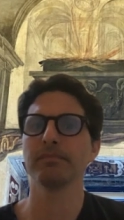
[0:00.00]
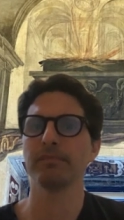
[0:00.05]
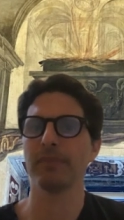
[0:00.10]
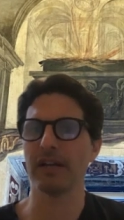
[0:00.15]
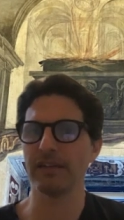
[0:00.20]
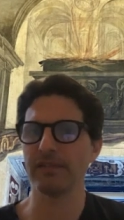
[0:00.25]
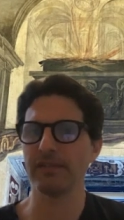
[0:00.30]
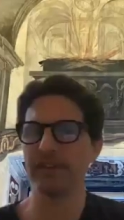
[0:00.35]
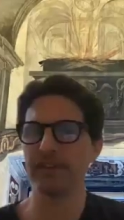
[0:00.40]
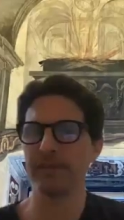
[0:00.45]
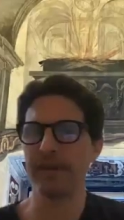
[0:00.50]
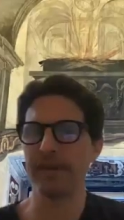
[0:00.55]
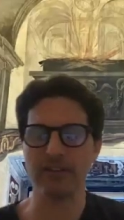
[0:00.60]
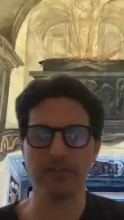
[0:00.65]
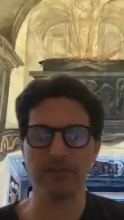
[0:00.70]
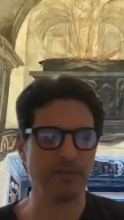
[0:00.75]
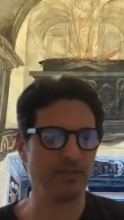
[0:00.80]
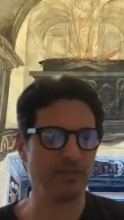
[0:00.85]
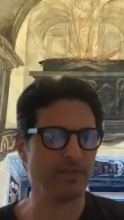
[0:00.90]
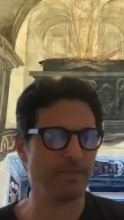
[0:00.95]
Pontifex
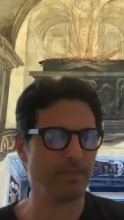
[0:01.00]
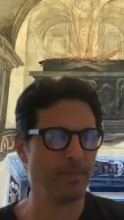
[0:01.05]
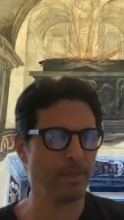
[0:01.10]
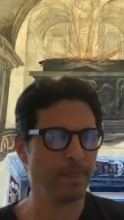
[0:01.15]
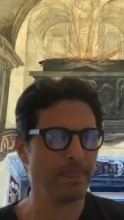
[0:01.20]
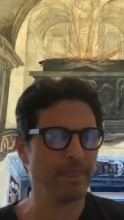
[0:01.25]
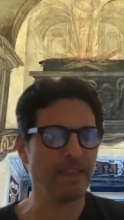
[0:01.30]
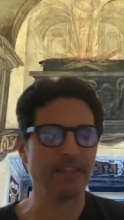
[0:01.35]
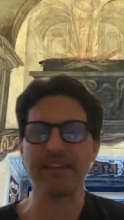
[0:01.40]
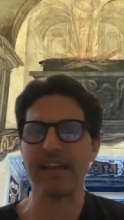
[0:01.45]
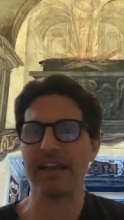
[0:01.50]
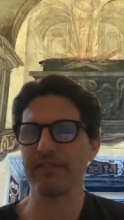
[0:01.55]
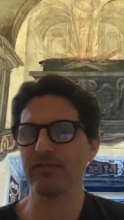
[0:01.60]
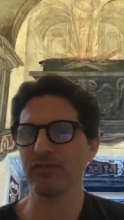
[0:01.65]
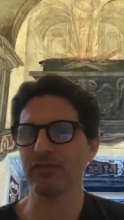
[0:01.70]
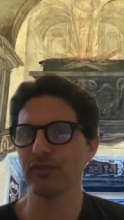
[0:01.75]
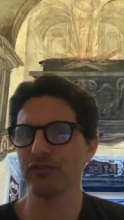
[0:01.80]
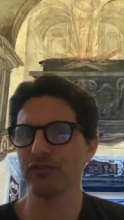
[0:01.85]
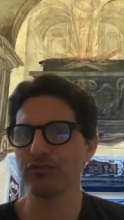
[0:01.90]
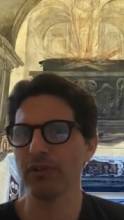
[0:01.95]
Maximus. That's
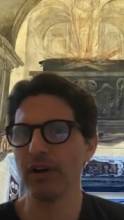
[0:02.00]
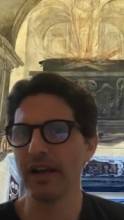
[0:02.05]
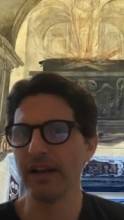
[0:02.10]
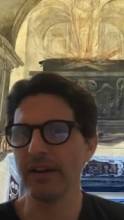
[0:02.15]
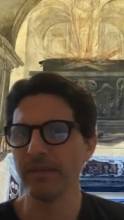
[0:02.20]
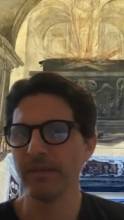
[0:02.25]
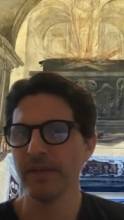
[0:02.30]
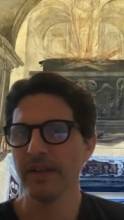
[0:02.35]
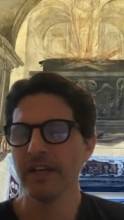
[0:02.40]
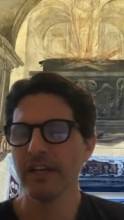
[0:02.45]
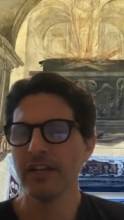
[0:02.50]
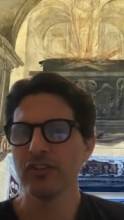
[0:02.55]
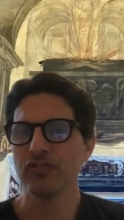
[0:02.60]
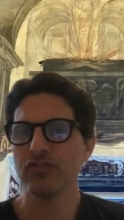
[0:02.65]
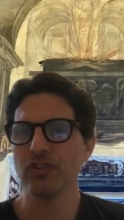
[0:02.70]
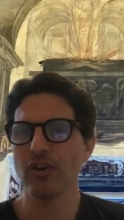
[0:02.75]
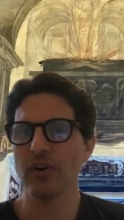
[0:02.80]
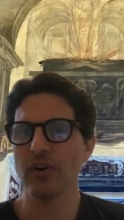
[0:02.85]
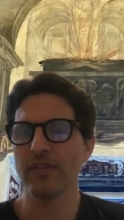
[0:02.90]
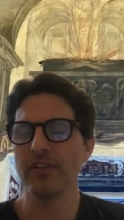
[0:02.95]
after a trial.
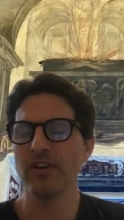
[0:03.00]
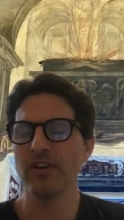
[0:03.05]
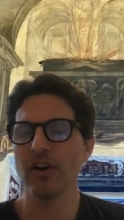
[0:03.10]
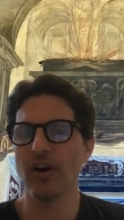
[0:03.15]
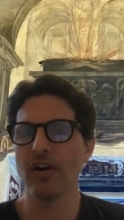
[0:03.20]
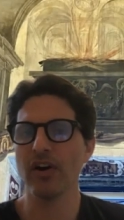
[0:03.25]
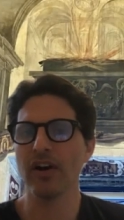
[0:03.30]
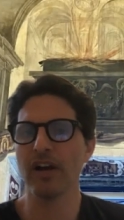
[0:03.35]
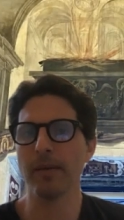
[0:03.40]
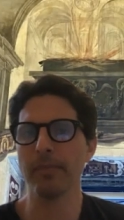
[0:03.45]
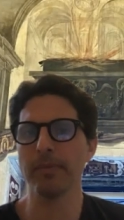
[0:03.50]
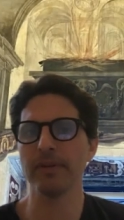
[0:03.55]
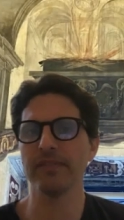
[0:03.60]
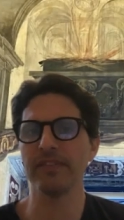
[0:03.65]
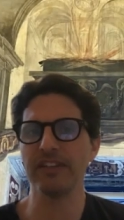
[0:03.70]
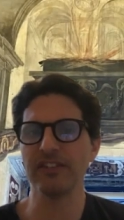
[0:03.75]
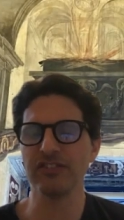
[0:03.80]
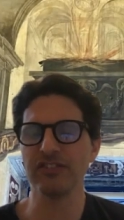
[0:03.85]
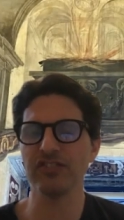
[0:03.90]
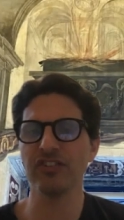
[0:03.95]
So, and there are a couple of
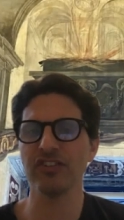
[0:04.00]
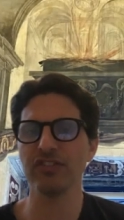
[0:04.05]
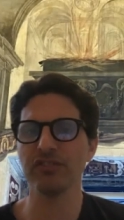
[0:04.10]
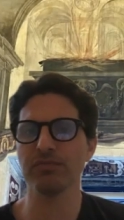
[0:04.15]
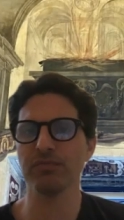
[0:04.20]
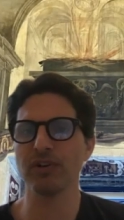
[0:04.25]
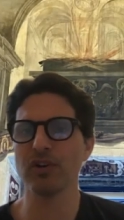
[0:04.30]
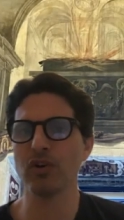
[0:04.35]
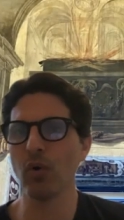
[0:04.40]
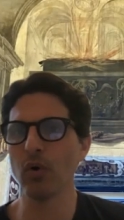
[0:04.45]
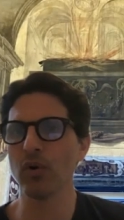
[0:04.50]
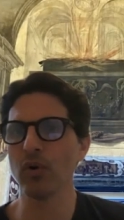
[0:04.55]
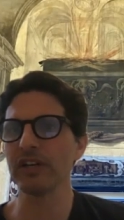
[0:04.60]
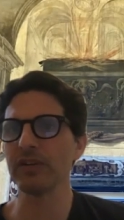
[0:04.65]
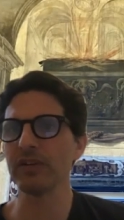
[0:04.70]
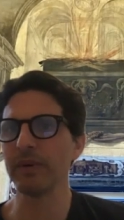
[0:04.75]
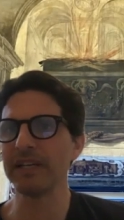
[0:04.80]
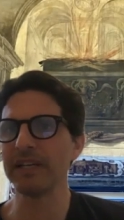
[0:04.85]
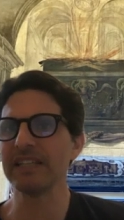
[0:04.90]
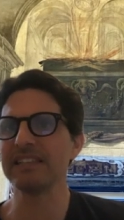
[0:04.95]
instances
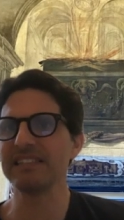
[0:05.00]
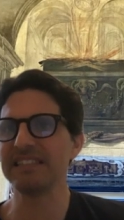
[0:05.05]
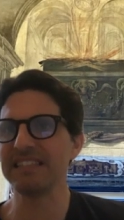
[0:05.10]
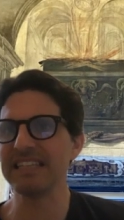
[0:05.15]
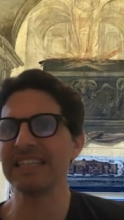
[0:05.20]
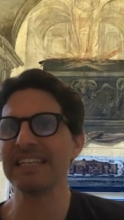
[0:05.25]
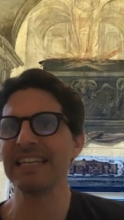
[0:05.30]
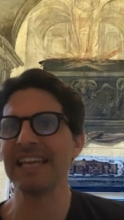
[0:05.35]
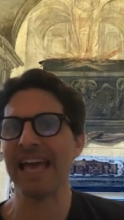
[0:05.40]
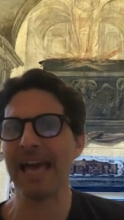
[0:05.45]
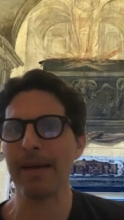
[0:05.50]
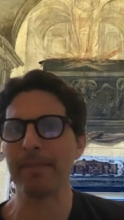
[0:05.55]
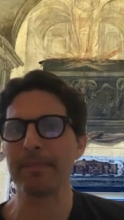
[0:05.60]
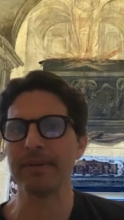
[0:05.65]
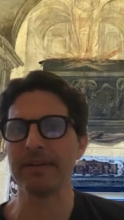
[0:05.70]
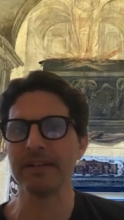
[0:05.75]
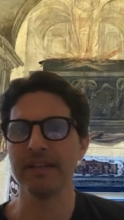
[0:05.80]
recorded when it did happen.